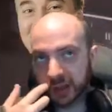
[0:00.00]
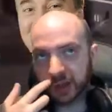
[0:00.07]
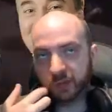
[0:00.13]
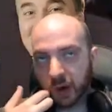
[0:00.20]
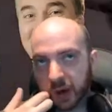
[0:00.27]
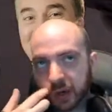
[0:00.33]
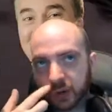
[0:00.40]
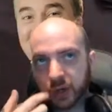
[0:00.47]
it
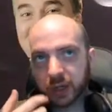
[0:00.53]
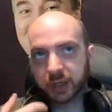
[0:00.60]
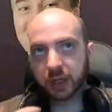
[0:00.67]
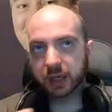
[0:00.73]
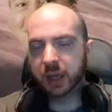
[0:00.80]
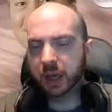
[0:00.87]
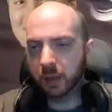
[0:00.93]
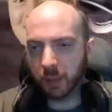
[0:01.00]
very interesting.
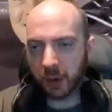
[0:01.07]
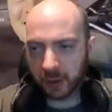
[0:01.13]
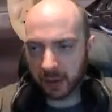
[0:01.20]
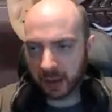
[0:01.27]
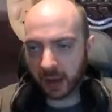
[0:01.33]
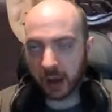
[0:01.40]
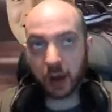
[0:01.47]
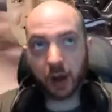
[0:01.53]
But
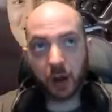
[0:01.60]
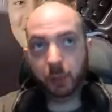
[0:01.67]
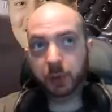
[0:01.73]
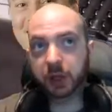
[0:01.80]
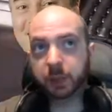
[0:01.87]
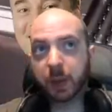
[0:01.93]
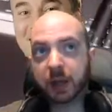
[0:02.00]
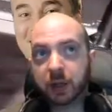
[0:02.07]
I would
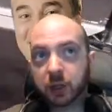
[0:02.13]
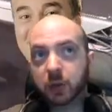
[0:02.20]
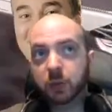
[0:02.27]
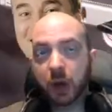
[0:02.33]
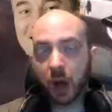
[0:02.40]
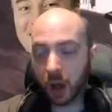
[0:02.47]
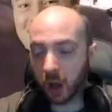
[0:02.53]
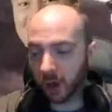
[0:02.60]
expect soon
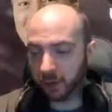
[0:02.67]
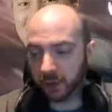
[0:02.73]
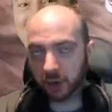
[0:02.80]
after